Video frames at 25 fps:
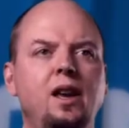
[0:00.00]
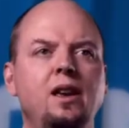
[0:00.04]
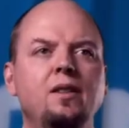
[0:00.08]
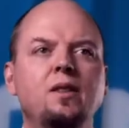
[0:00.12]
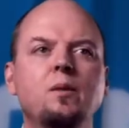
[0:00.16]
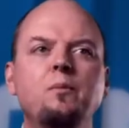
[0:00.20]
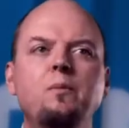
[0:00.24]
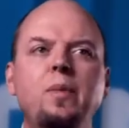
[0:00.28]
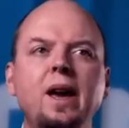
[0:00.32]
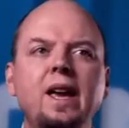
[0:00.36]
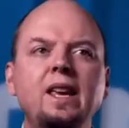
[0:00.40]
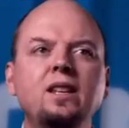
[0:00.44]

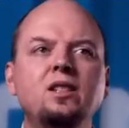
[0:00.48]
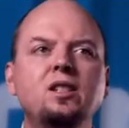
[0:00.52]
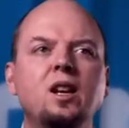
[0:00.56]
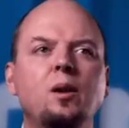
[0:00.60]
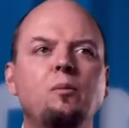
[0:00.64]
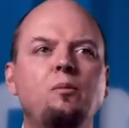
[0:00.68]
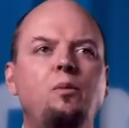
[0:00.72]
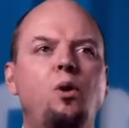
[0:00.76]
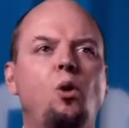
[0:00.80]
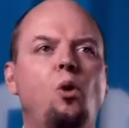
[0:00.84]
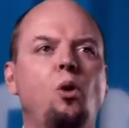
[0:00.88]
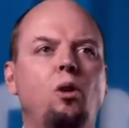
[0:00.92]
The
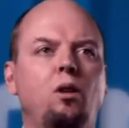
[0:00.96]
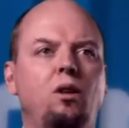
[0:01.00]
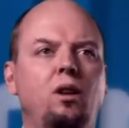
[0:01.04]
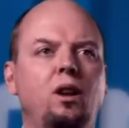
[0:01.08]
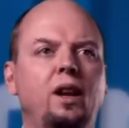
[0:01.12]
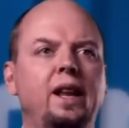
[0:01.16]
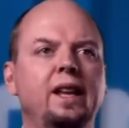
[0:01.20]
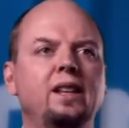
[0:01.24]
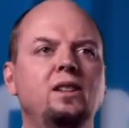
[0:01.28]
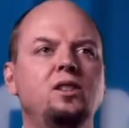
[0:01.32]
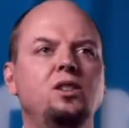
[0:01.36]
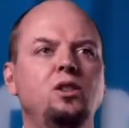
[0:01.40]
Baseline Portal
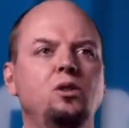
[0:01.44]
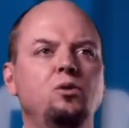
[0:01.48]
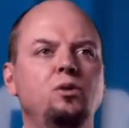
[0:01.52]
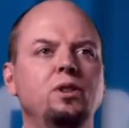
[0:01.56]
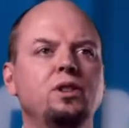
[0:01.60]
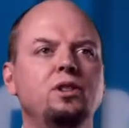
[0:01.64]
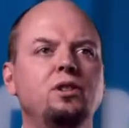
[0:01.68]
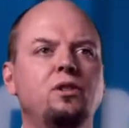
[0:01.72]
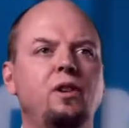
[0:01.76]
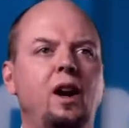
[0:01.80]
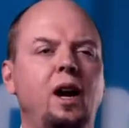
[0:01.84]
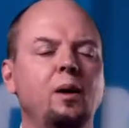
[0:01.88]
lets you
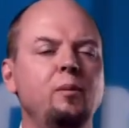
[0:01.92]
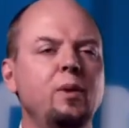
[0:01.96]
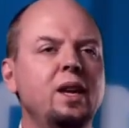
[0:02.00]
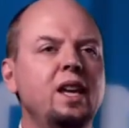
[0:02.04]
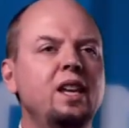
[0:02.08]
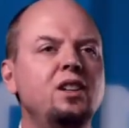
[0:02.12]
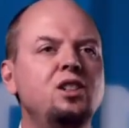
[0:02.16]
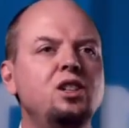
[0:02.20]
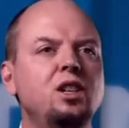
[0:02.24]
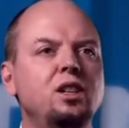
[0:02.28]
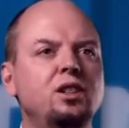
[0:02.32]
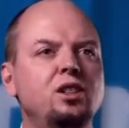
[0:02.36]
describe
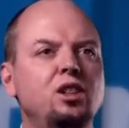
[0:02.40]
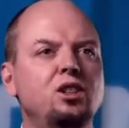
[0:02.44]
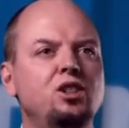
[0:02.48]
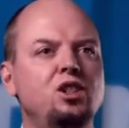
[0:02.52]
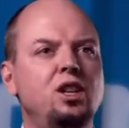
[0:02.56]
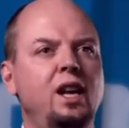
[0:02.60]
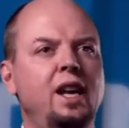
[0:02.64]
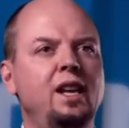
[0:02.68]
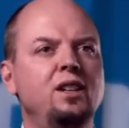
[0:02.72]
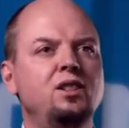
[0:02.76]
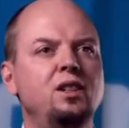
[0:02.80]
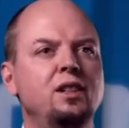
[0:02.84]
each
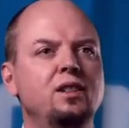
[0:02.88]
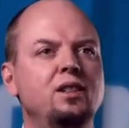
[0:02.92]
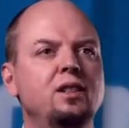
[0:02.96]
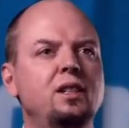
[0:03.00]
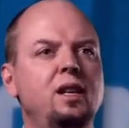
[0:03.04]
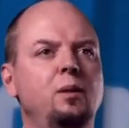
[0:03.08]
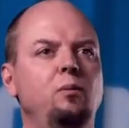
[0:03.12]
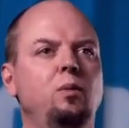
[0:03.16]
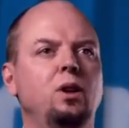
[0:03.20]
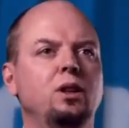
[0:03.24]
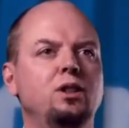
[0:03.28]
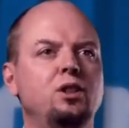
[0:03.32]
interchange in
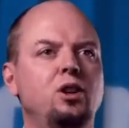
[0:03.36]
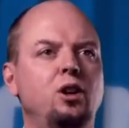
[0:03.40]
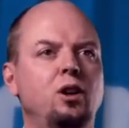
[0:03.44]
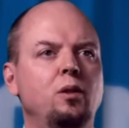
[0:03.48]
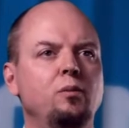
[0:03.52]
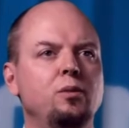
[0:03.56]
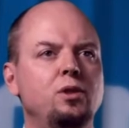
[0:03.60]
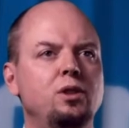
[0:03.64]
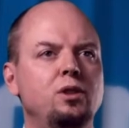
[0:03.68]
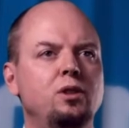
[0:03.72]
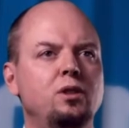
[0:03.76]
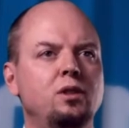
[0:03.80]
simple
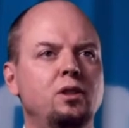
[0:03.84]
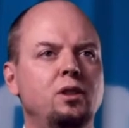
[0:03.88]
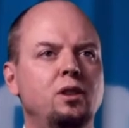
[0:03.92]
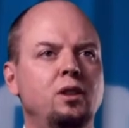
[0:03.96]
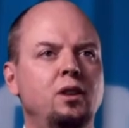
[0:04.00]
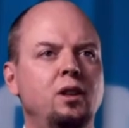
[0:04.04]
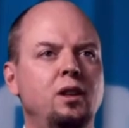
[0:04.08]
terms.